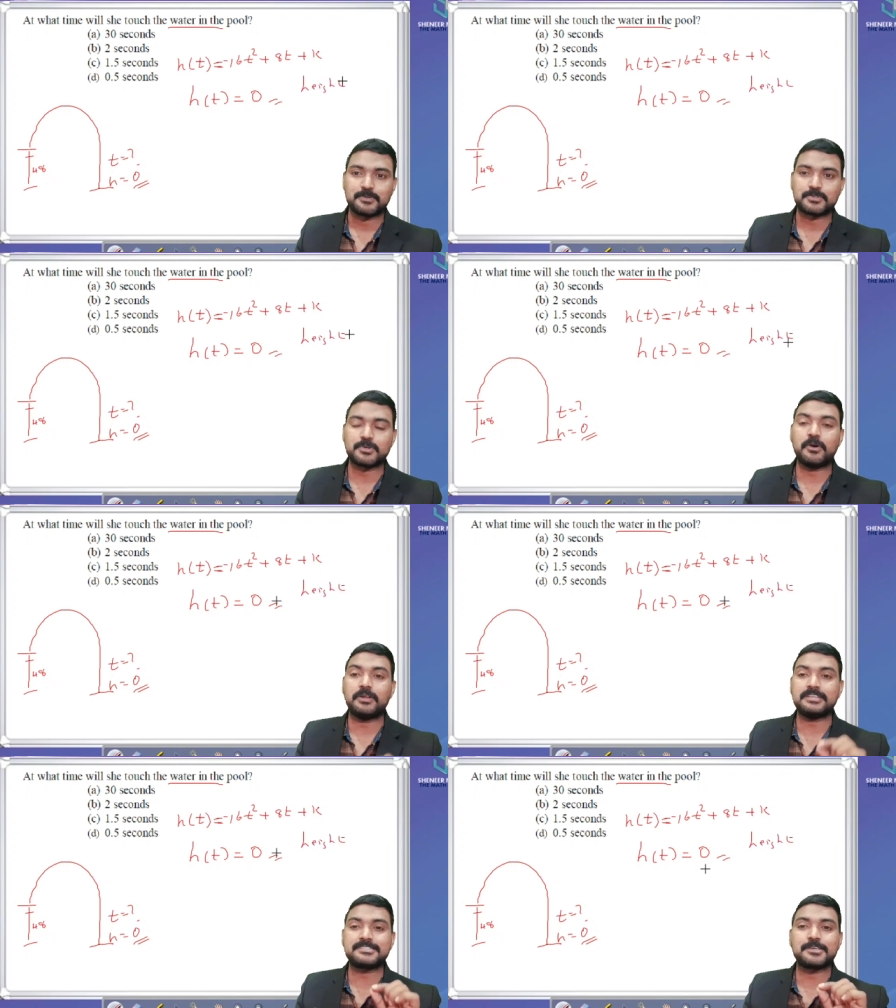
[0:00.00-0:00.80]
So
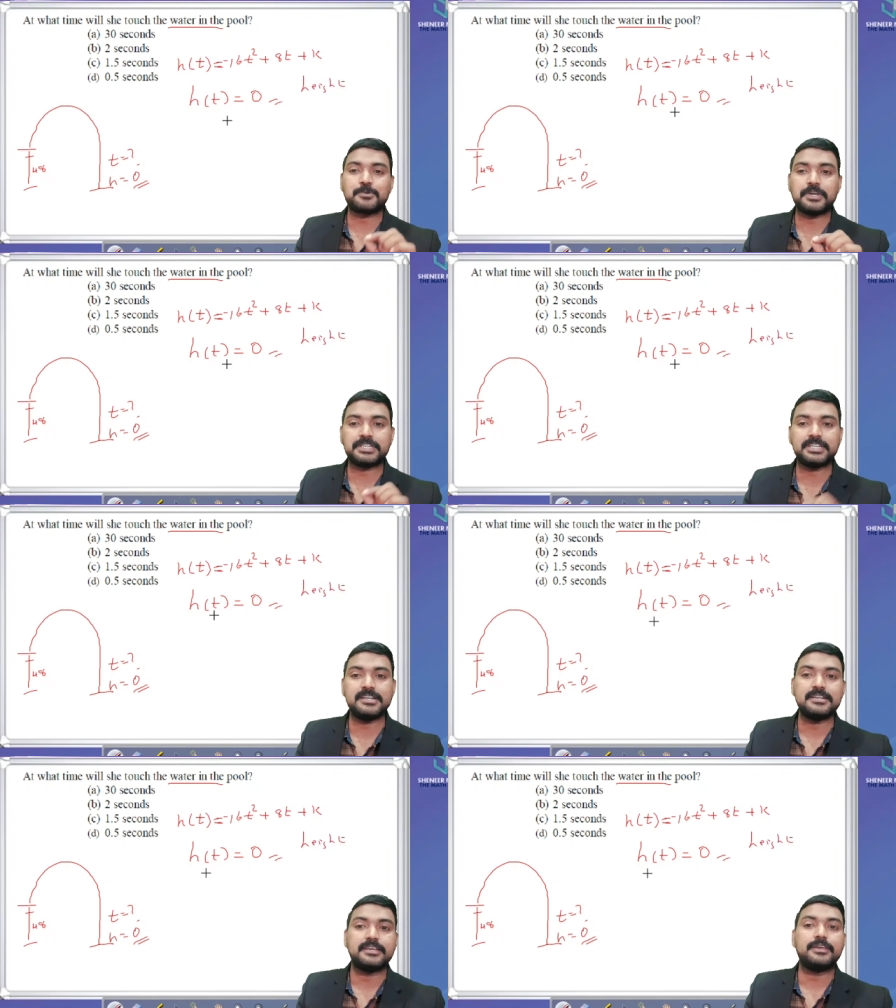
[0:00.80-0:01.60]
this
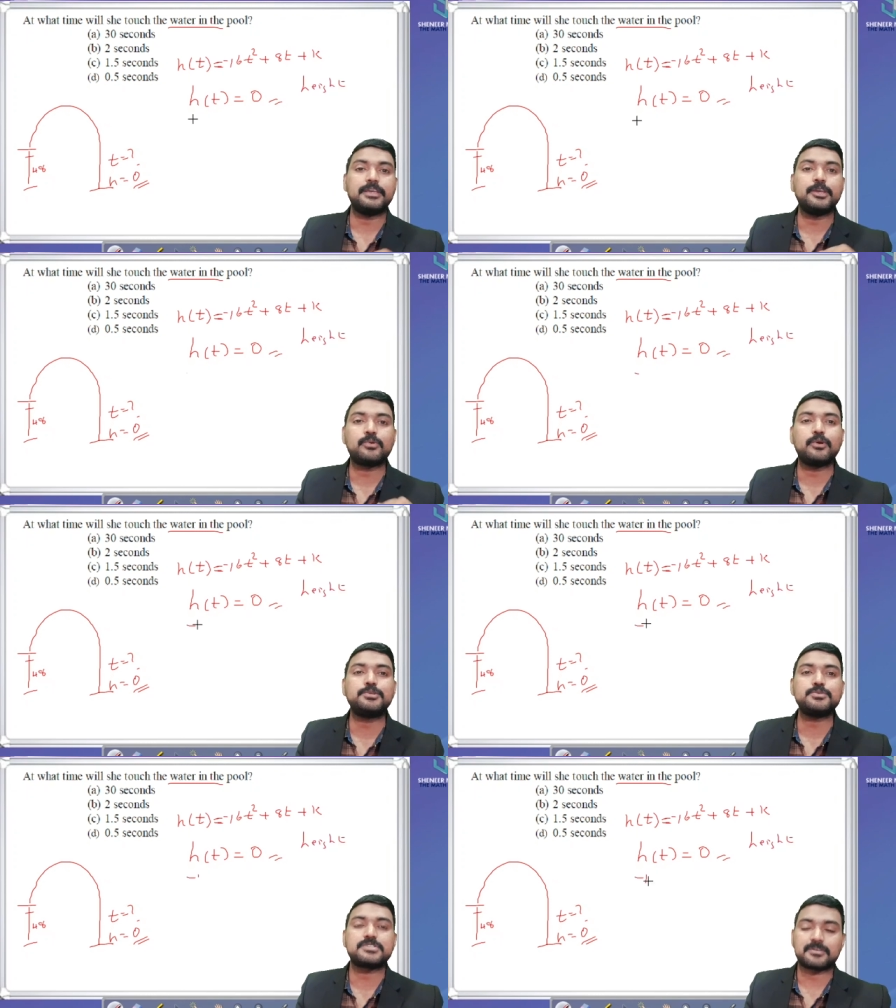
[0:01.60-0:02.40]
equation equal
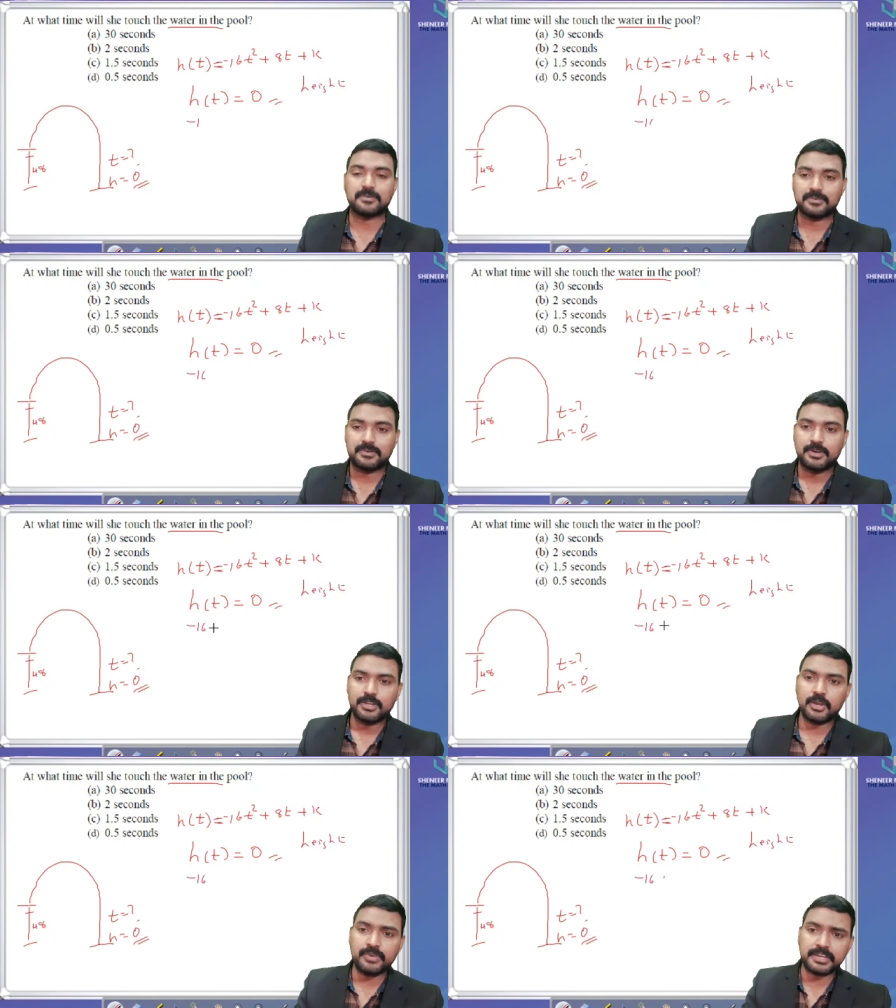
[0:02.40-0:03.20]
to 0.
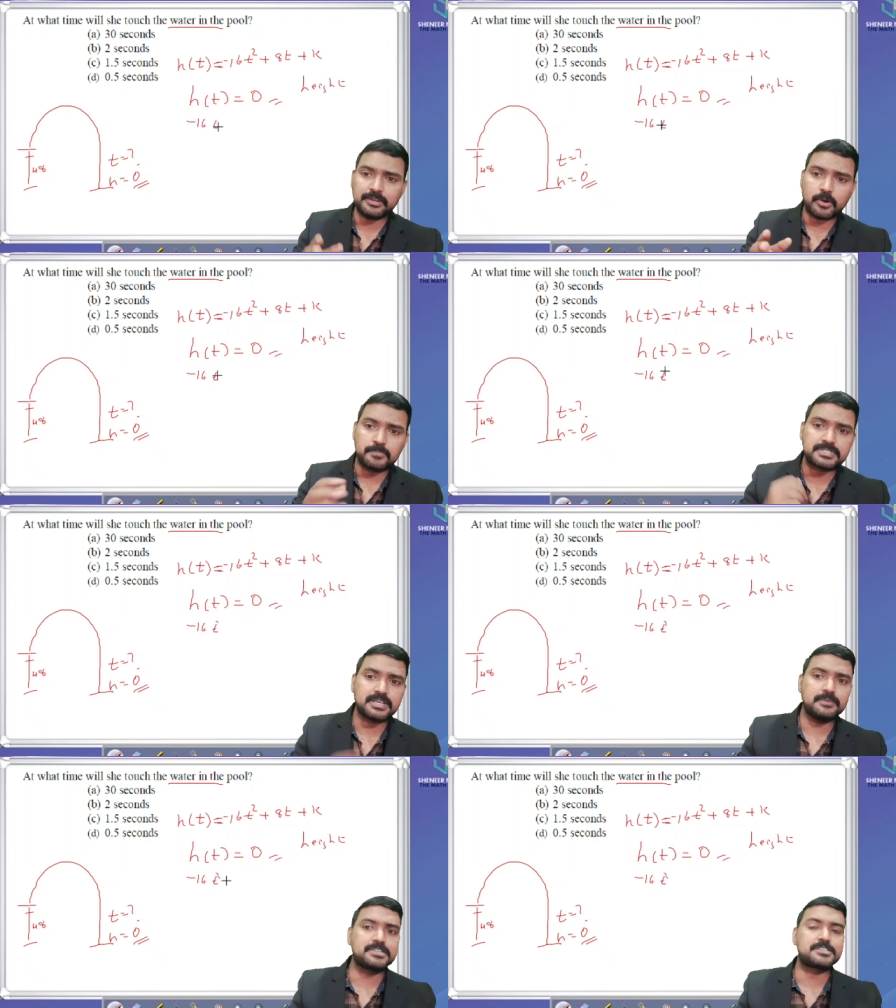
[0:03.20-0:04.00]
Now we can
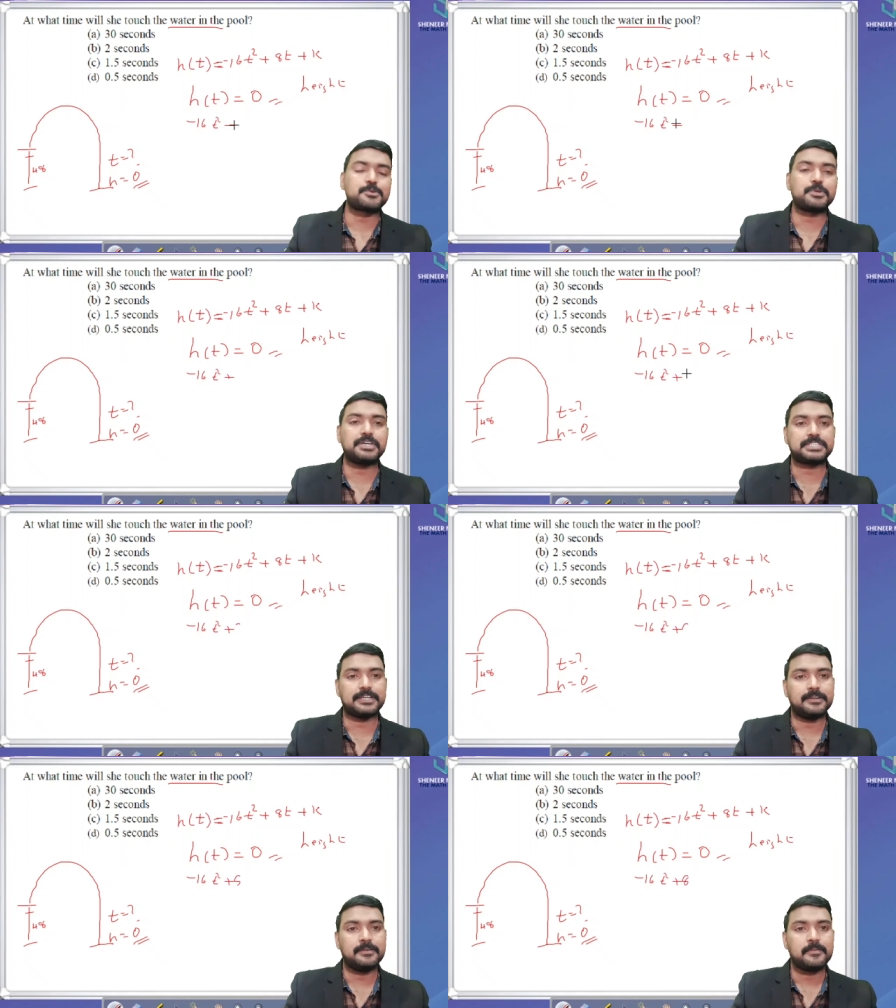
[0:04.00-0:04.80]
observe this
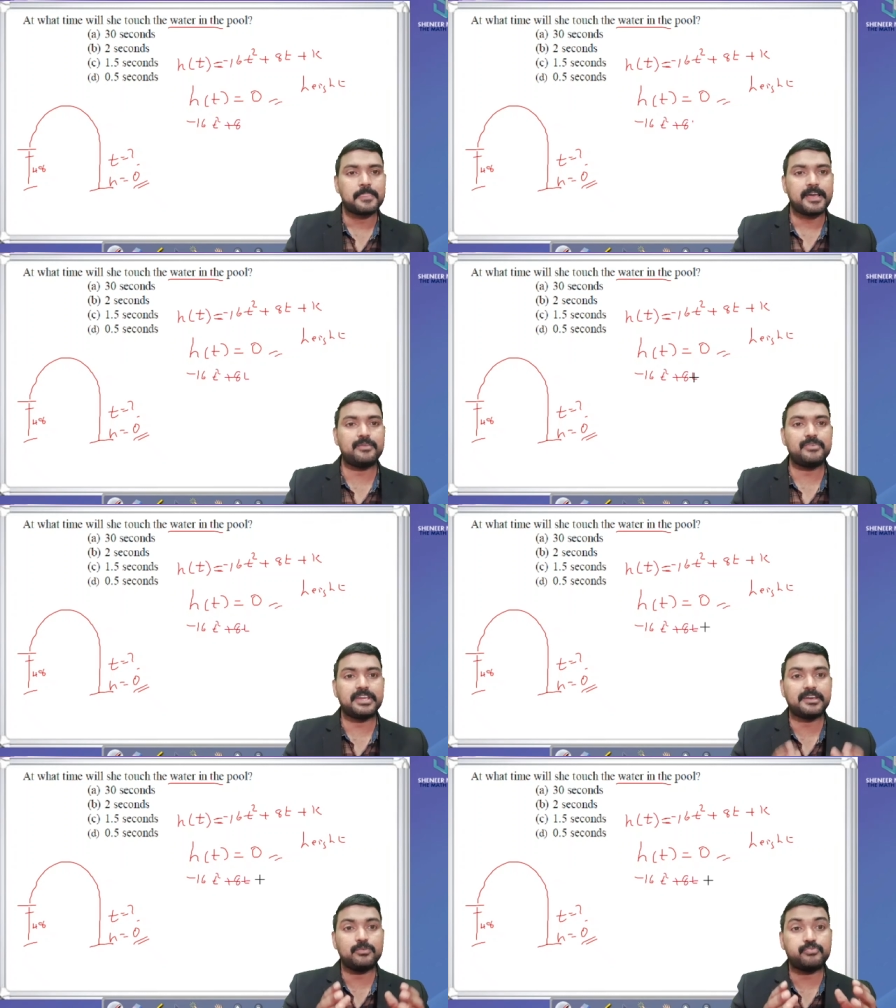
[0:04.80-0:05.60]
equation and we
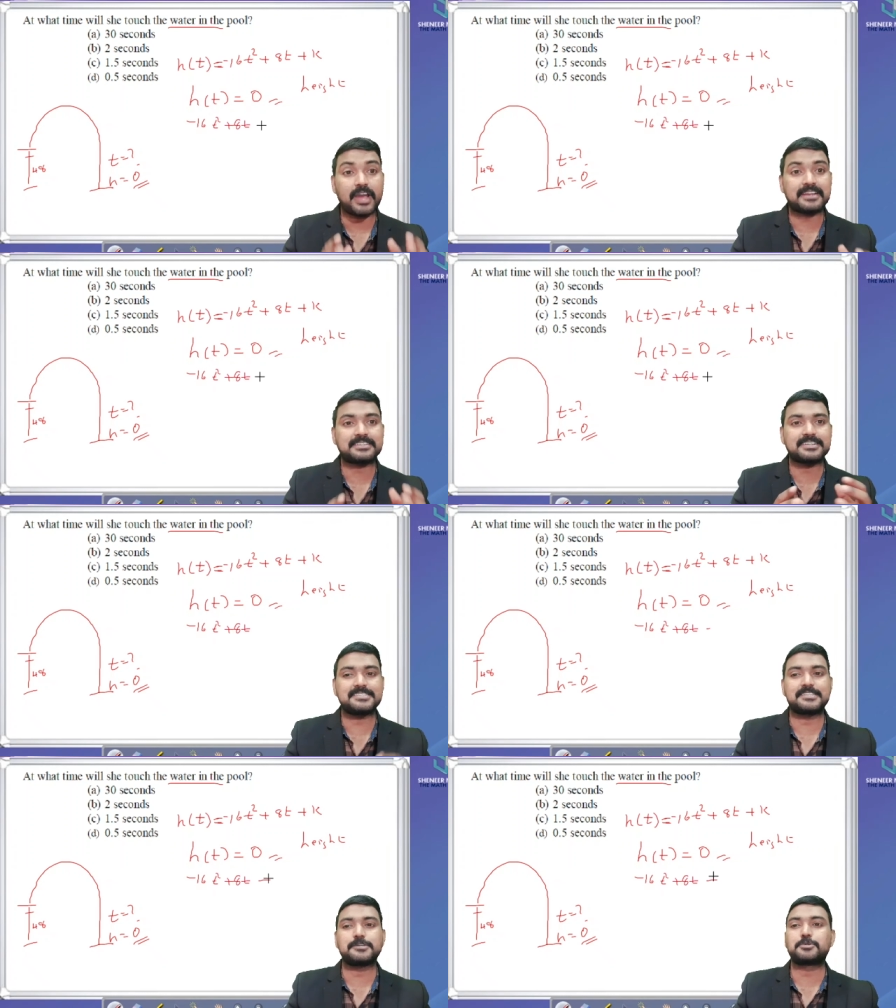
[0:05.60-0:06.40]
can
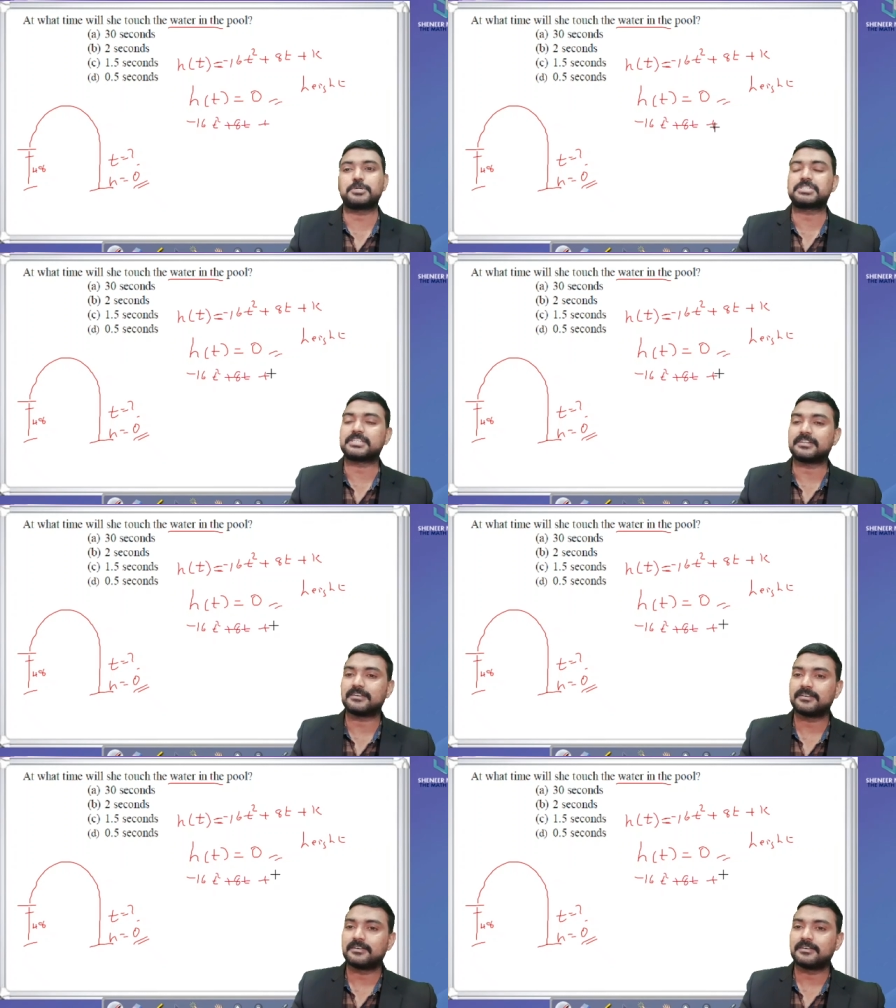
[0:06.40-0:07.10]
factorize the equation.